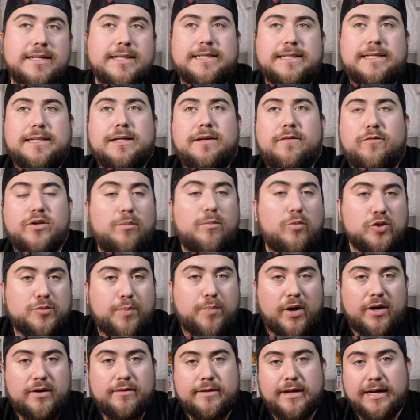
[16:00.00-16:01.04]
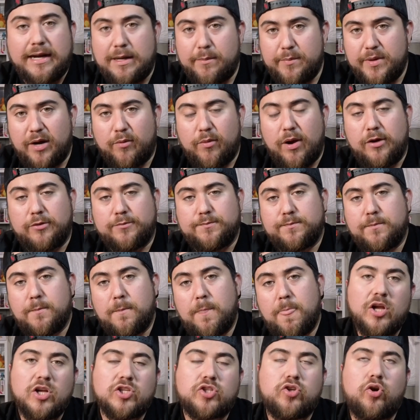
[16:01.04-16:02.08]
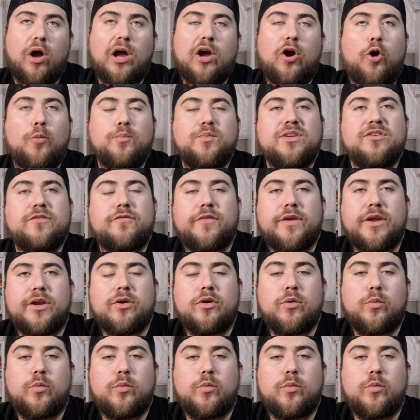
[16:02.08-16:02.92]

for the most part, they're gonna be around. So I hope this video was